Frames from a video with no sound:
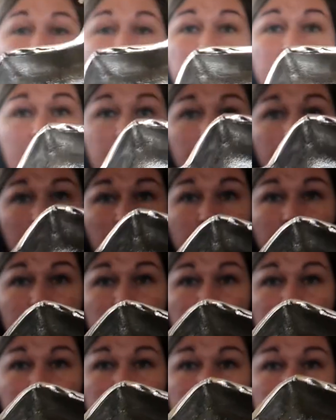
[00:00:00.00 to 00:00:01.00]
metal,
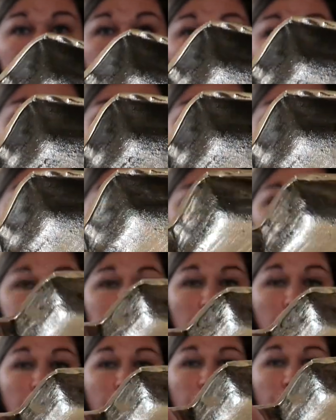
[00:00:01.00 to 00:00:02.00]
like a
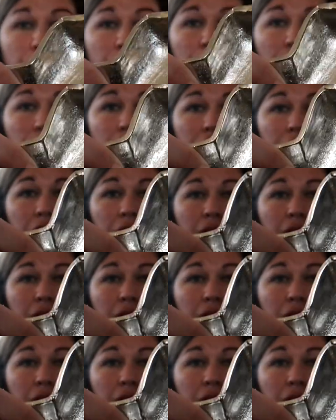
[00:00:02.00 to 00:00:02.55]
silverish.